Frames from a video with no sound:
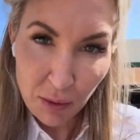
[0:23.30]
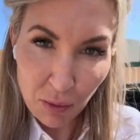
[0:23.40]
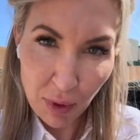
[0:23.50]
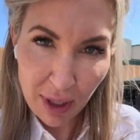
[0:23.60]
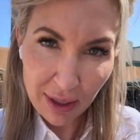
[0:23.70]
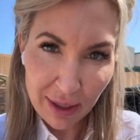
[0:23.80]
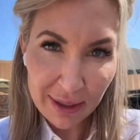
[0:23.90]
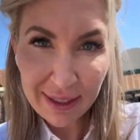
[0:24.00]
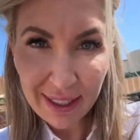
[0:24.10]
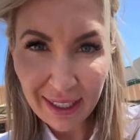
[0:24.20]

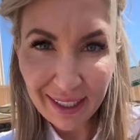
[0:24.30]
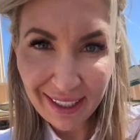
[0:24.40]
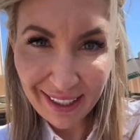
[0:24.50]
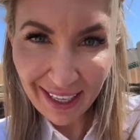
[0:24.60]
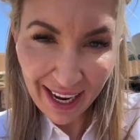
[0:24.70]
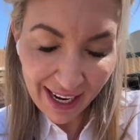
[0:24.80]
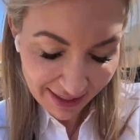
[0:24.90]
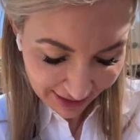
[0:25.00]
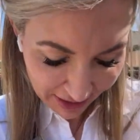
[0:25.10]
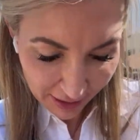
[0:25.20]
1 second. Hey,
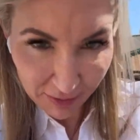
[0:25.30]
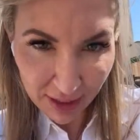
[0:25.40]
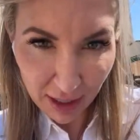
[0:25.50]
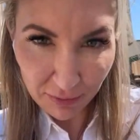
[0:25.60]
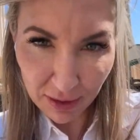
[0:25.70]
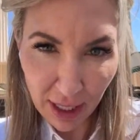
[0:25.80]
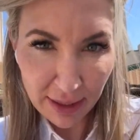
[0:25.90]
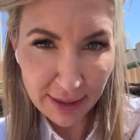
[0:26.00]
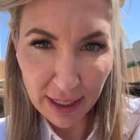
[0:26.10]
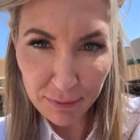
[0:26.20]
I see a thumbs up.
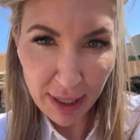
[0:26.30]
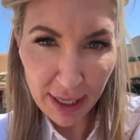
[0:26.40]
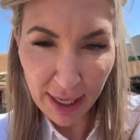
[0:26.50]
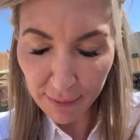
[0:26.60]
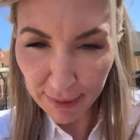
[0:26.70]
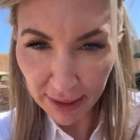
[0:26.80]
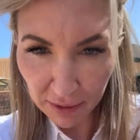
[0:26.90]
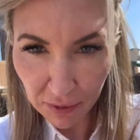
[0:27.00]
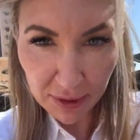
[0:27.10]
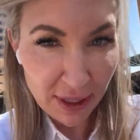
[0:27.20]
Guys, stand by. I have my
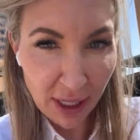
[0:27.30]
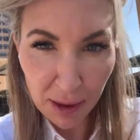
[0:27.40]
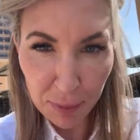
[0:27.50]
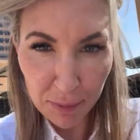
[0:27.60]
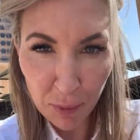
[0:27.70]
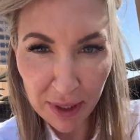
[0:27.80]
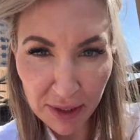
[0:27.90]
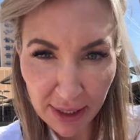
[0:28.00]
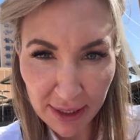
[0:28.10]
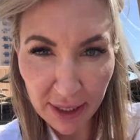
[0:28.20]
earphones in. I got to put them away
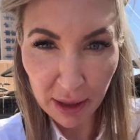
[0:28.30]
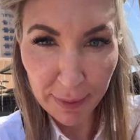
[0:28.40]
so you guys can hear